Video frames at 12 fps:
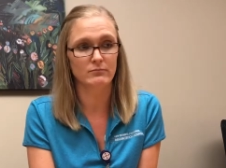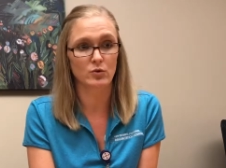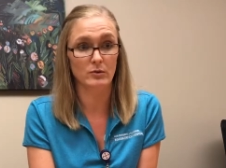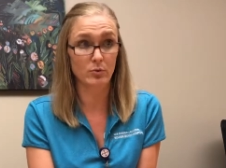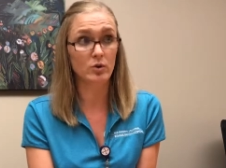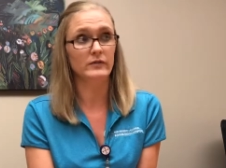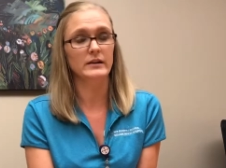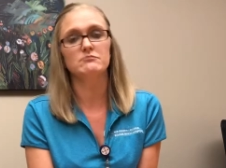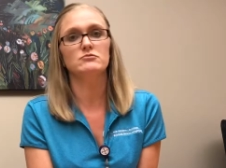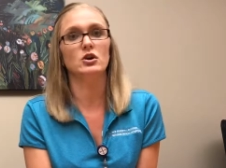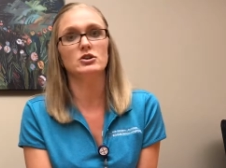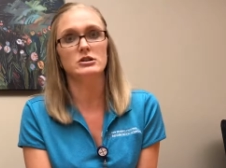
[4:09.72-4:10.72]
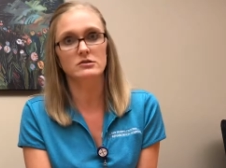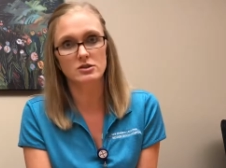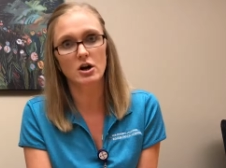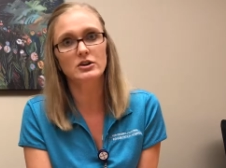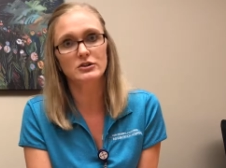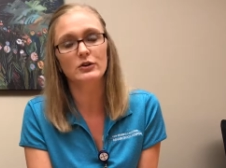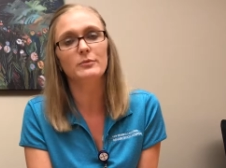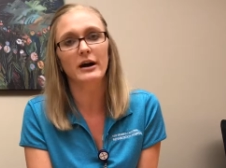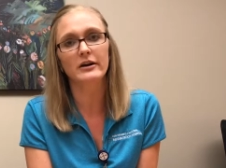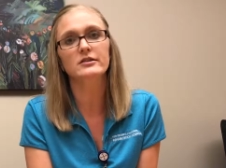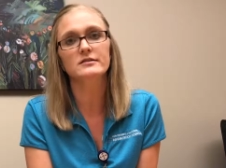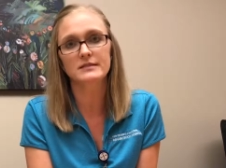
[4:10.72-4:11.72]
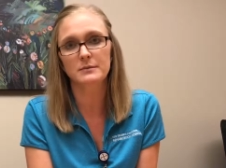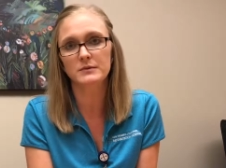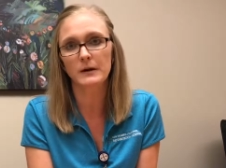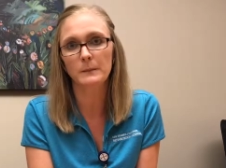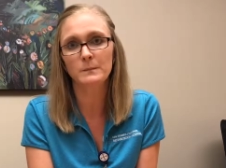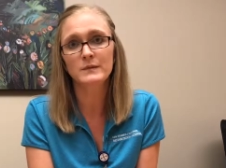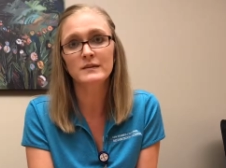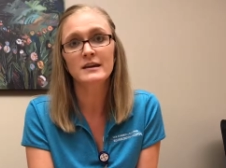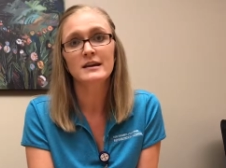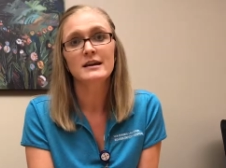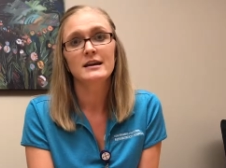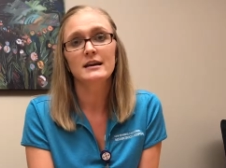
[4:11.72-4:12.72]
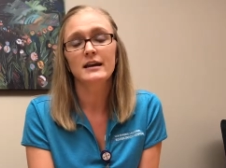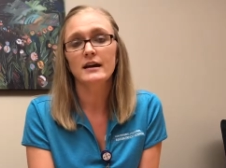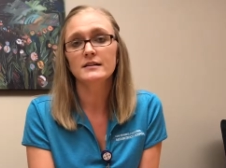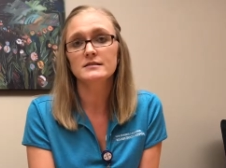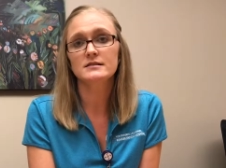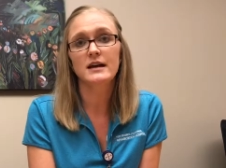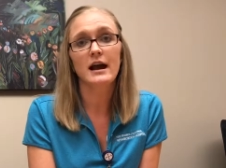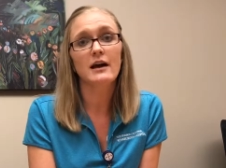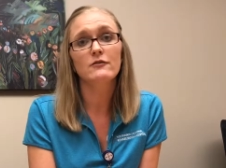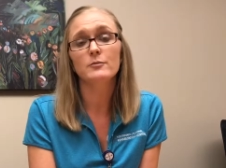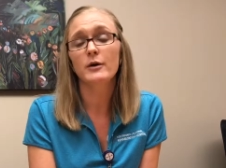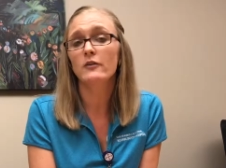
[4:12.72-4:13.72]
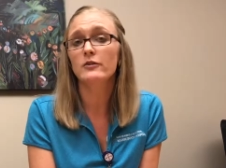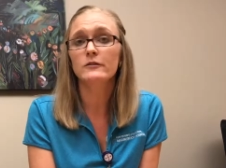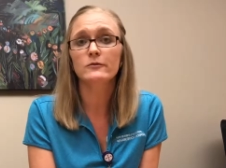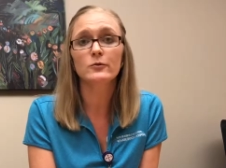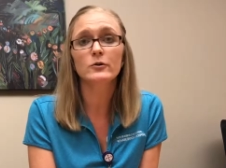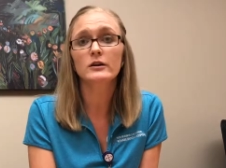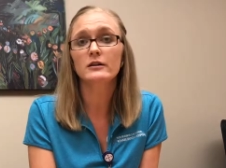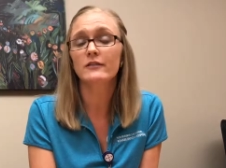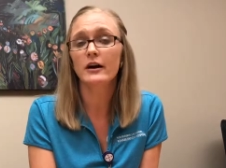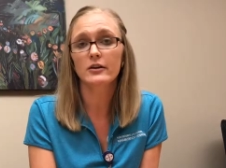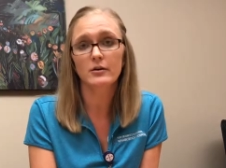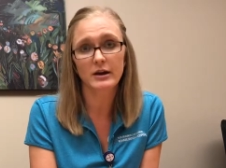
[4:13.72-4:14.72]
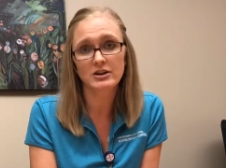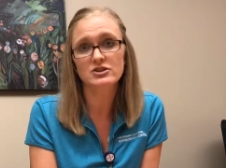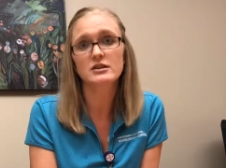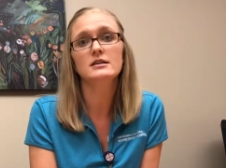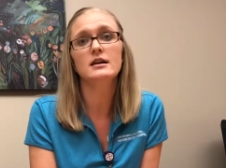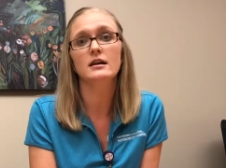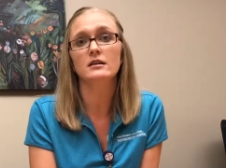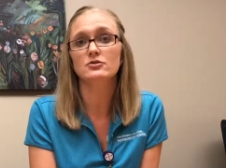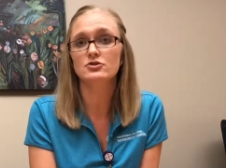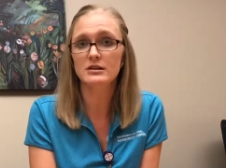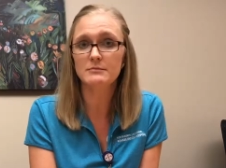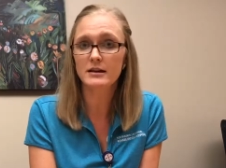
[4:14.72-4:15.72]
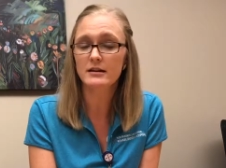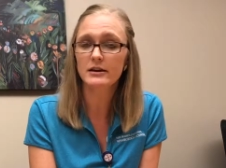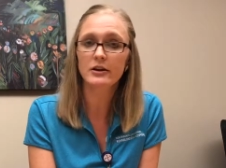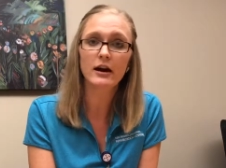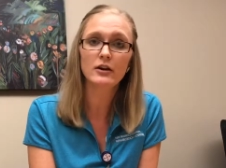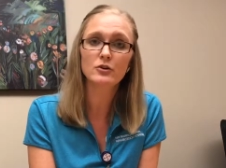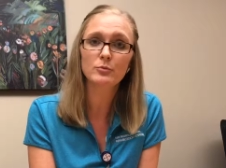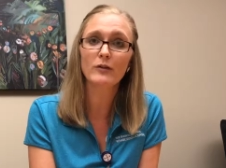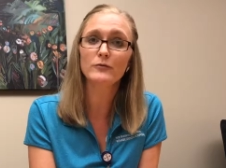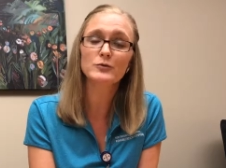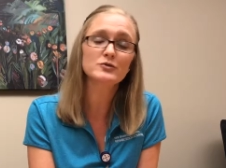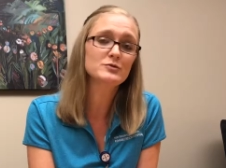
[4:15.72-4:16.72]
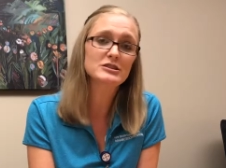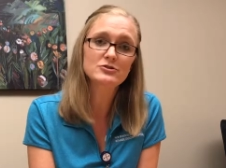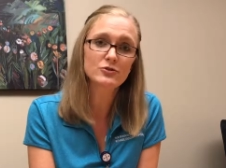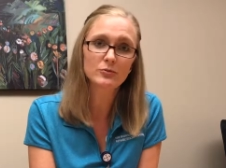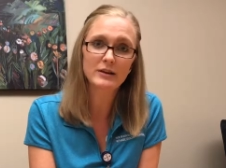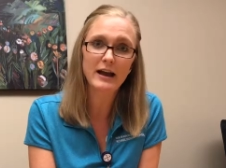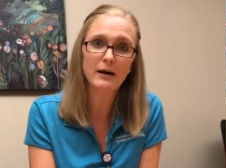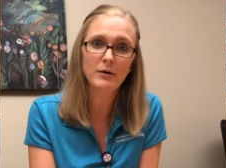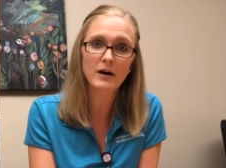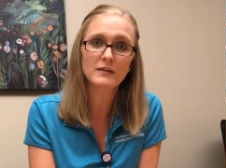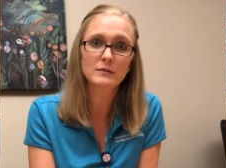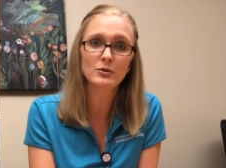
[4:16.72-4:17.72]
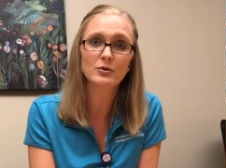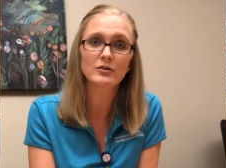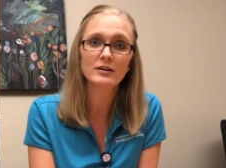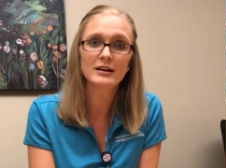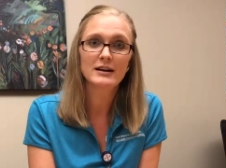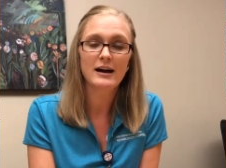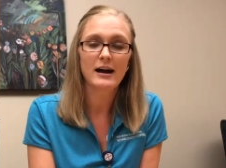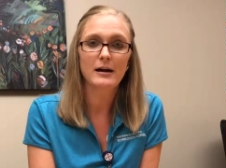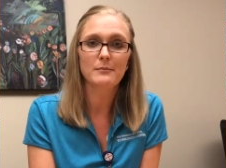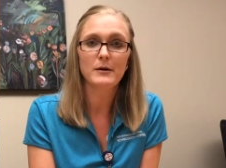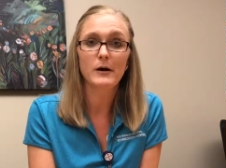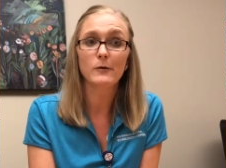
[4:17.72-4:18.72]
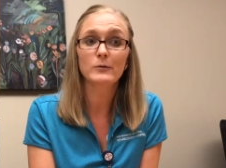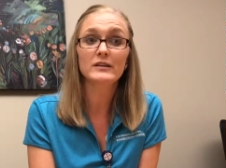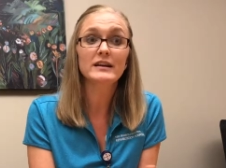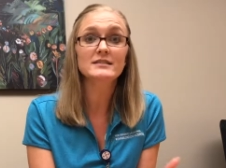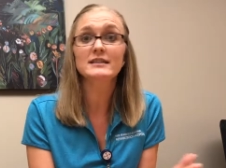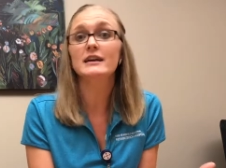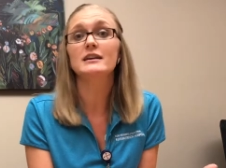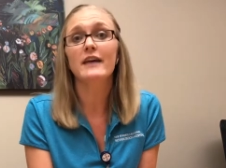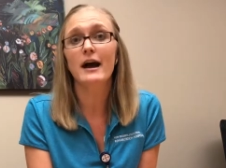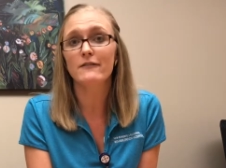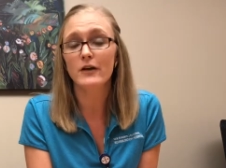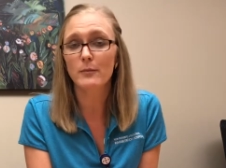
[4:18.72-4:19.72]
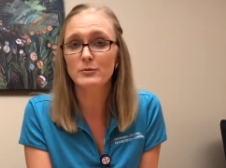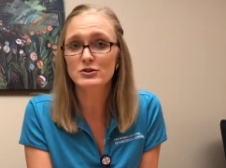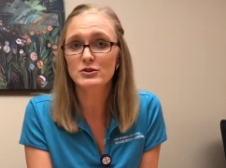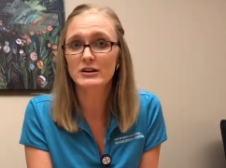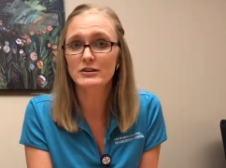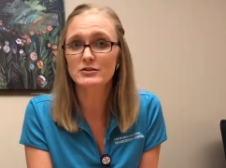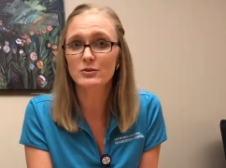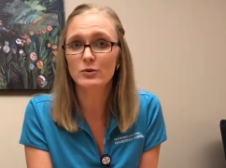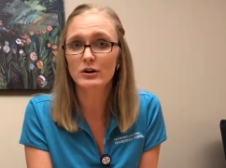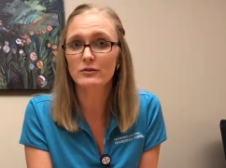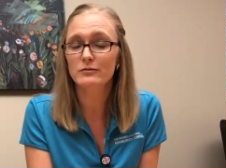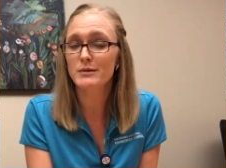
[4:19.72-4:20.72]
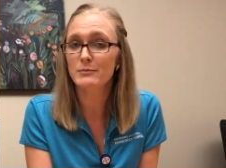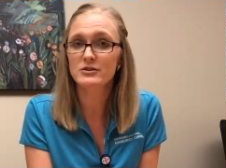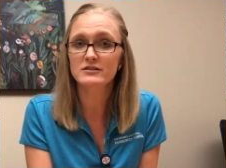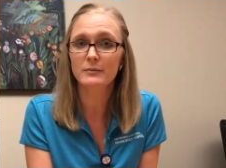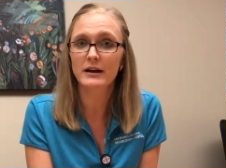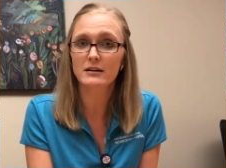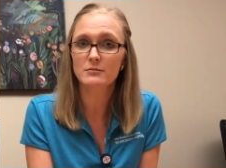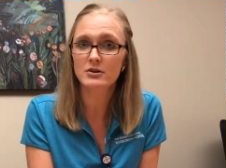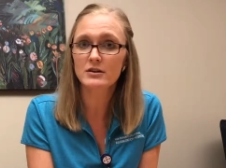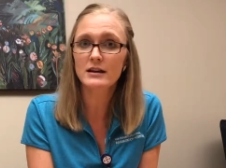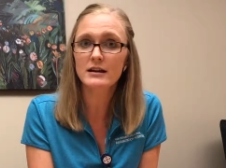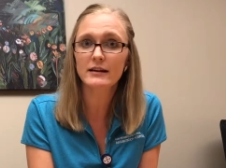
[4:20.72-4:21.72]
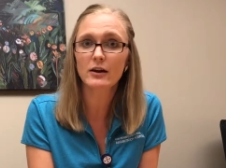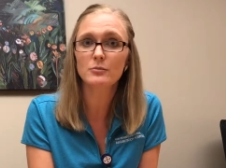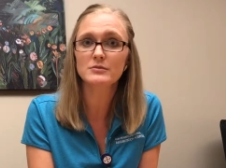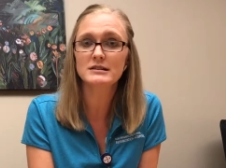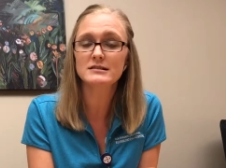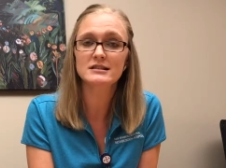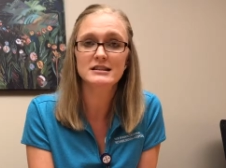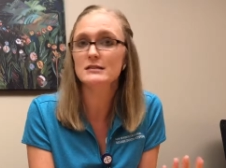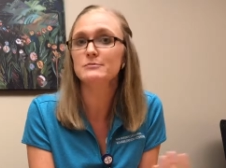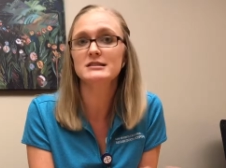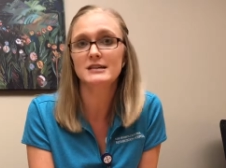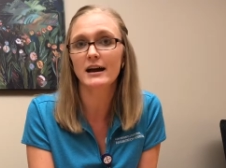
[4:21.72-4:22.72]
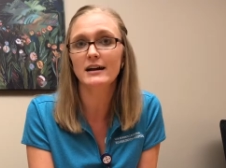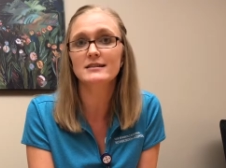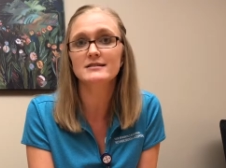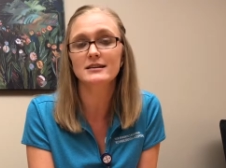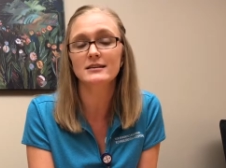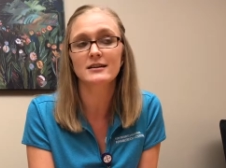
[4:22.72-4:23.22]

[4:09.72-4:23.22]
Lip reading: importantly, talk to your doctor about your symptoms and ask to have a pelvic floor evaluation and treatment here at New Braunfels Regional Rehab Hospital. I'm really excited to have the opportunity to work with members of my community and help destigmatize